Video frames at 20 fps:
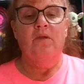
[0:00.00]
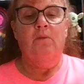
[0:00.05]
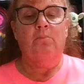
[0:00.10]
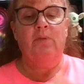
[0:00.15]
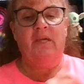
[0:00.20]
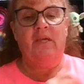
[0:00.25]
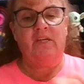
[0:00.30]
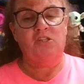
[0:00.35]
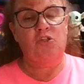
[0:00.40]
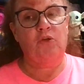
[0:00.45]

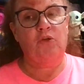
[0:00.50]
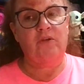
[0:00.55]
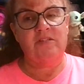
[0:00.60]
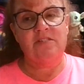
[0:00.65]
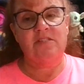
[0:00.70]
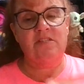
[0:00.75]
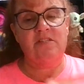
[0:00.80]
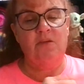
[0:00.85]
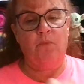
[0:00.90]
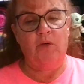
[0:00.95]
because you can
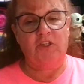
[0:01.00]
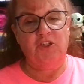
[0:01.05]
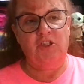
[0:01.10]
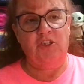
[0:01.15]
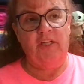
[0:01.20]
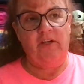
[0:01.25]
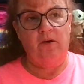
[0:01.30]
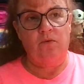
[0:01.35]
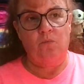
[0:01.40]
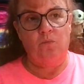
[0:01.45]
see where
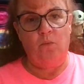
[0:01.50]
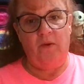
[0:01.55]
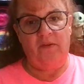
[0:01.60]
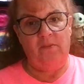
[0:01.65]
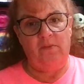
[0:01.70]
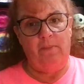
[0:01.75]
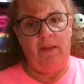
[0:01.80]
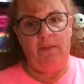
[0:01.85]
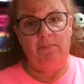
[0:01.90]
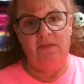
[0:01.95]

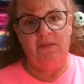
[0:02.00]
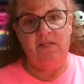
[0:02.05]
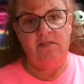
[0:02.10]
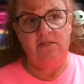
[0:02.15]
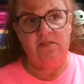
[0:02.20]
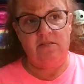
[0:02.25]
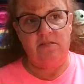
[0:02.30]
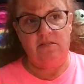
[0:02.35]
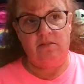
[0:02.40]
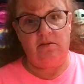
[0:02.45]
the babies
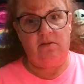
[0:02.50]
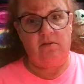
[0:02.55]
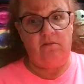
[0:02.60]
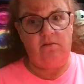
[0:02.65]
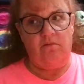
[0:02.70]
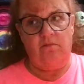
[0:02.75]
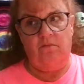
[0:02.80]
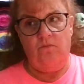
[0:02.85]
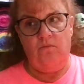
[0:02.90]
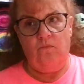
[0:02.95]

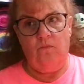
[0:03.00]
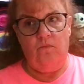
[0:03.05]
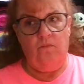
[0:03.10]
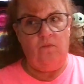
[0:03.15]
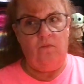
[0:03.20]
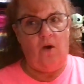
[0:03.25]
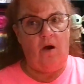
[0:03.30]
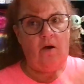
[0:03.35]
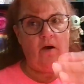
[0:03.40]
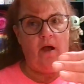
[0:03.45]

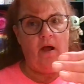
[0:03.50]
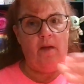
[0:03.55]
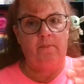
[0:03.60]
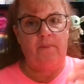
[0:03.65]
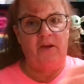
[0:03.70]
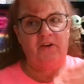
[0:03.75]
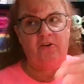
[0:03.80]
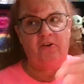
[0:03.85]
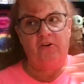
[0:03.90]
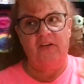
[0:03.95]
are up
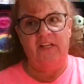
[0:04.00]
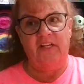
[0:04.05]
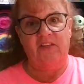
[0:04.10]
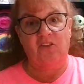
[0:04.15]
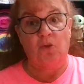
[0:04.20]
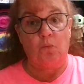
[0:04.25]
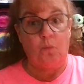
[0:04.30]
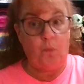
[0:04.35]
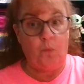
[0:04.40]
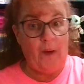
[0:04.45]
underneath
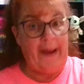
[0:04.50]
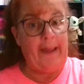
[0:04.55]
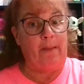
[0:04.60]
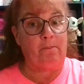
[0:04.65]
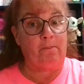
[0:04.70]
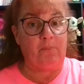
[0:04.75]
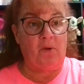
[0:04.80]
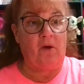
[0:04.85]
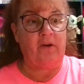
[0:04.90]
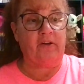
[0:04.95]
the ramp
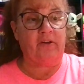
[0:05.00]
on